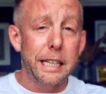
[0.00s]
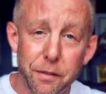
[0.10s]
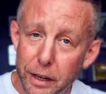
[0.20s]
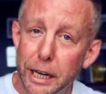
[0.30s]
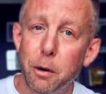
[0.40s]

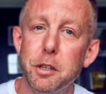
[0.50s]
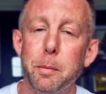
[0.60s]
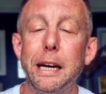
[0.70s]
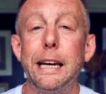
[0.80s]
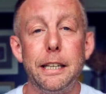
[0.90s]
video is
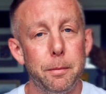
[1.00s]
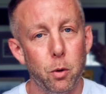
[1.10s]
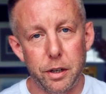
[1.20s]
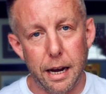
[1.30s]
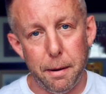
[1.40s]
about getting you
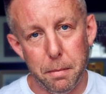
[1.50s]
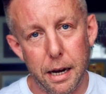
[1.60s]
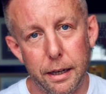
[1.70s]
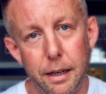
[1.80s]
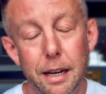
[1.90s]
more time
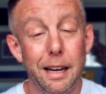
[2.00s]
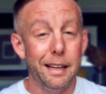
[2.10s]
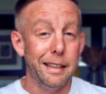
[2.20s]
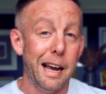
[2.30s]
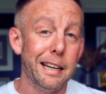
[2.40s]
back,
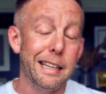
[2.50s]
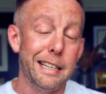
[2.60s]
and that is